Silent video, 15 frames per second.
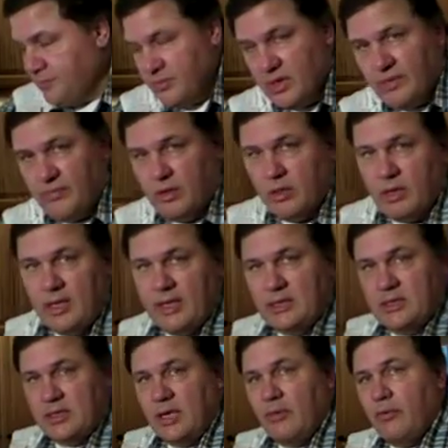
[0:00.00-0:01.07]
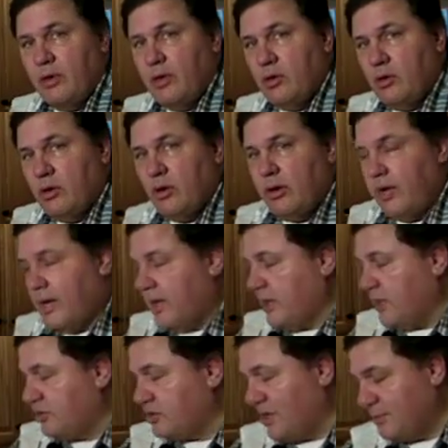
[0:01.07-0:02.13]
If you like celery, you can go ahead
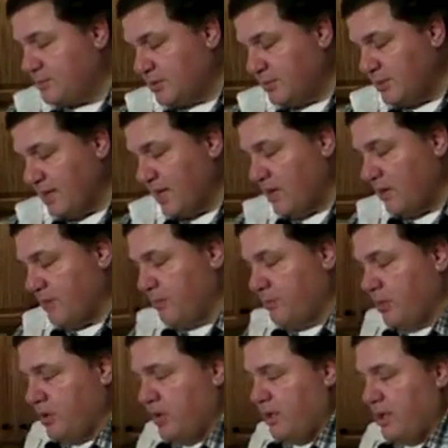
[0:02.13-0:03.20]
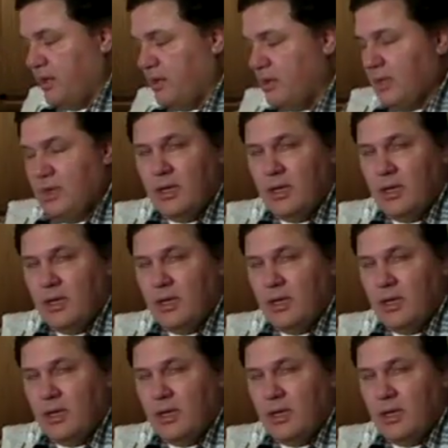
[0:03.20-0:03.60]
and chop some of that up and put it in.